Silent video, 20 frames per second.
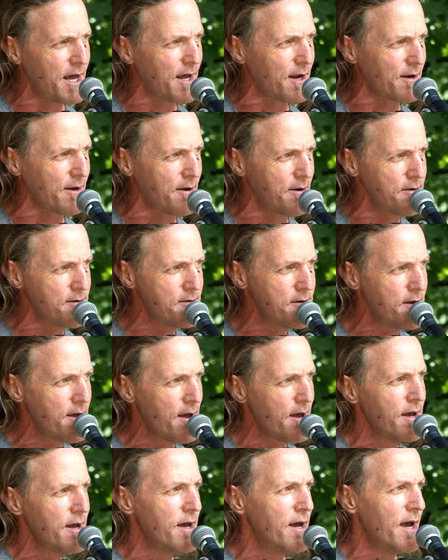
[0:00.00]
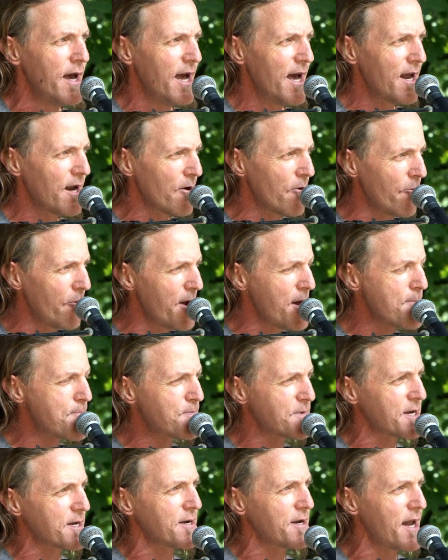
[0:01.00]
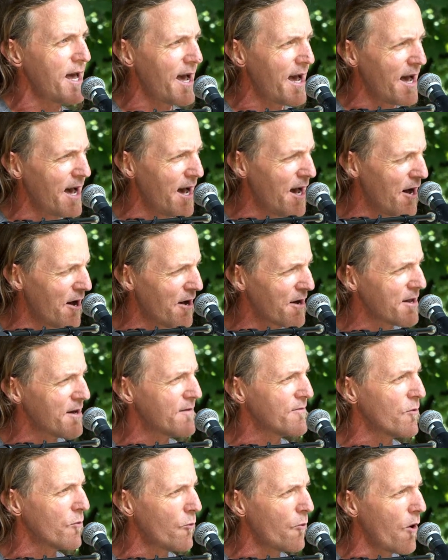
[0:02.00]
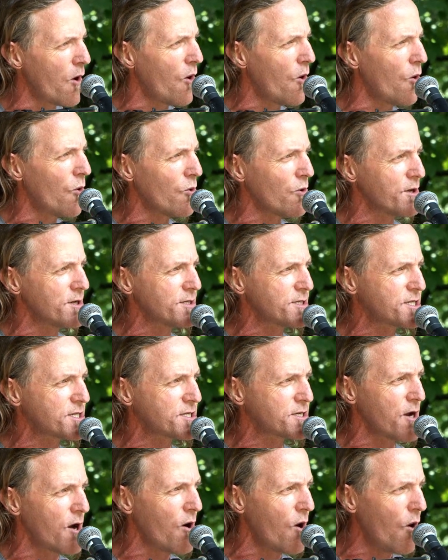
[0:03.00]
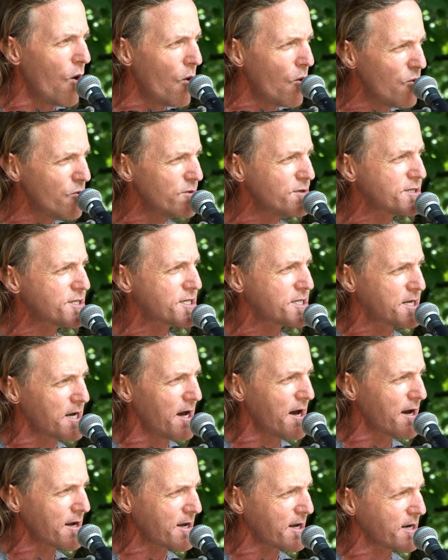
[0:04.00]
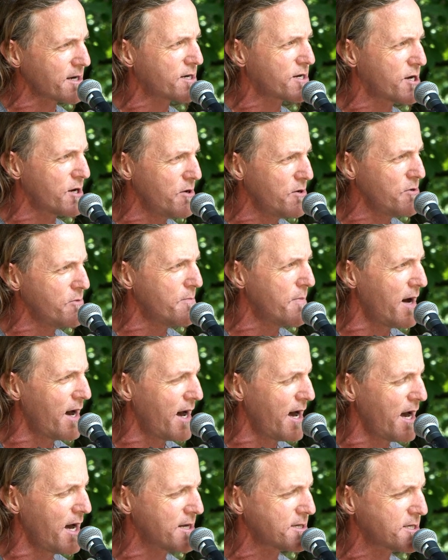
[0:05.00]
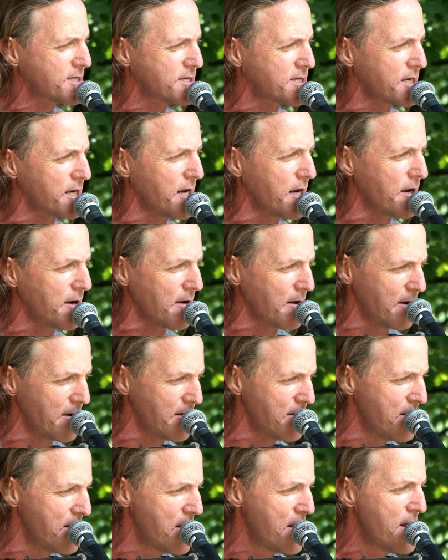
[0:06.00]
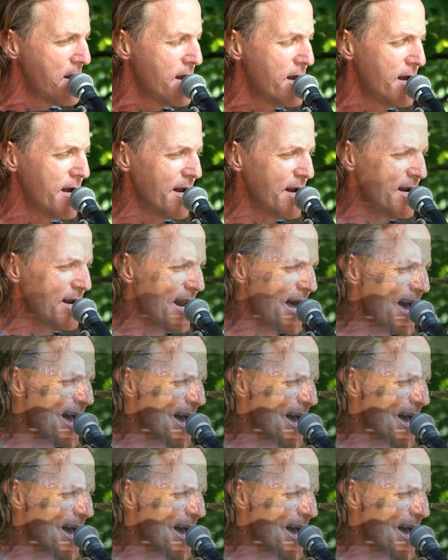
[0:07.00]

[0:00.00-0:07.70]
Dylan. Hell, I ripped it out of a rolling stone and stuck it to my ceiling. And